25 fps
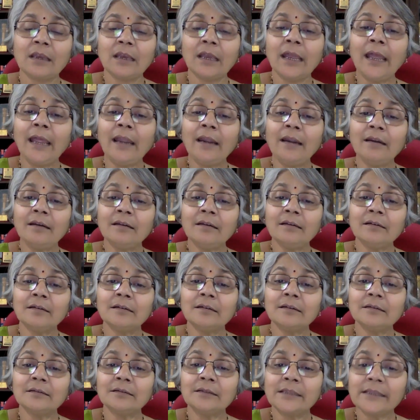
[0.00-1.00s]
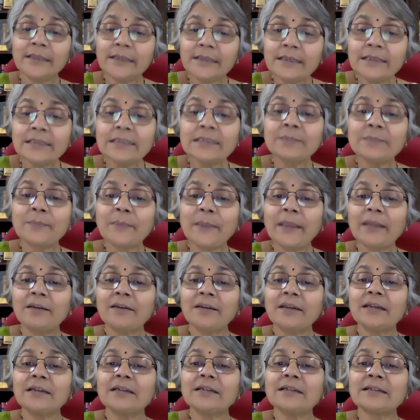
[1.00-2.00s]
And these
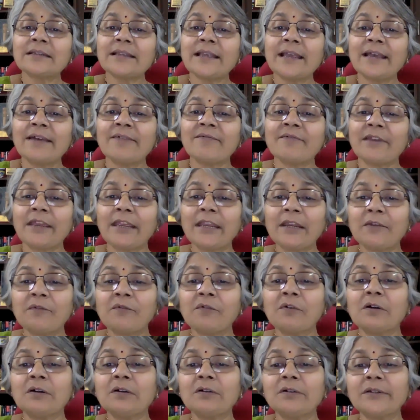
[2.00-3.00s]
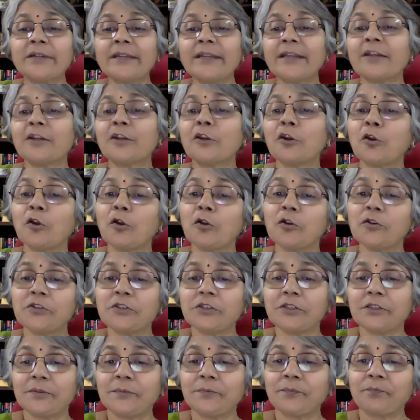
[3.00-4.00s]
patents have involved
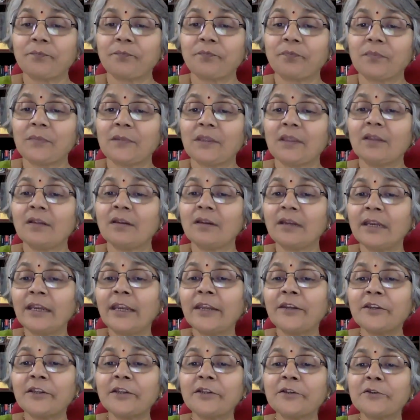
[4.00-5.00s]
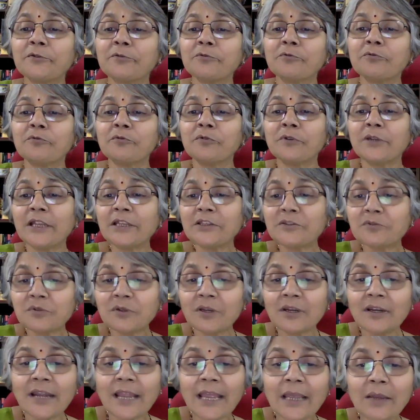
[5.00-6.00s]
technology relating to
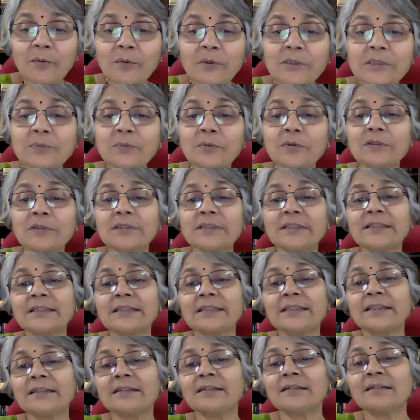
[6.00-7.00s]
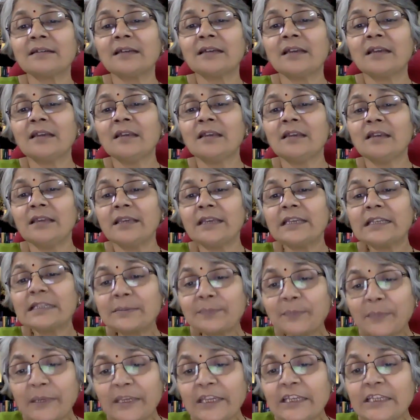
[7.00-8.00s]
natural language processing,
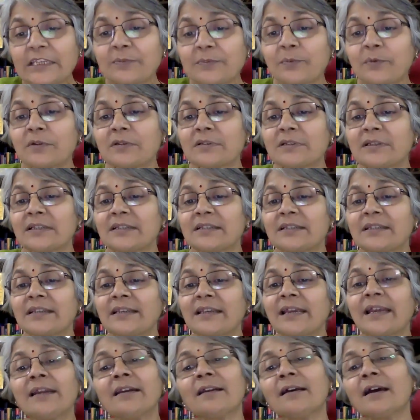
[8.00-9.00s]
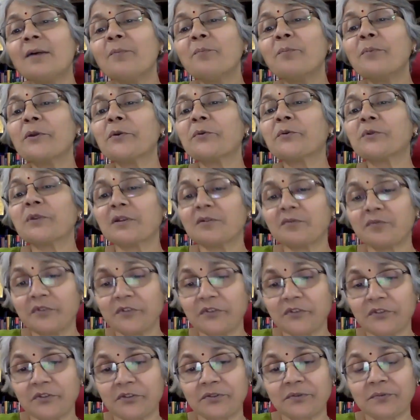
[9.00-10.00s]
speech processing, and computer
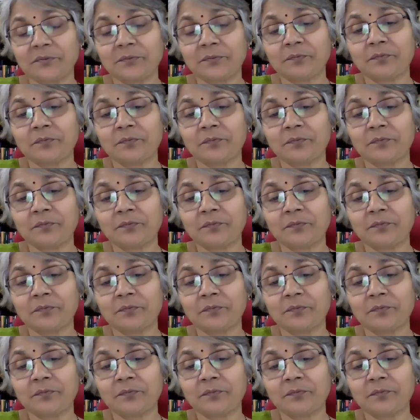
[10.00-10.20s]
vision.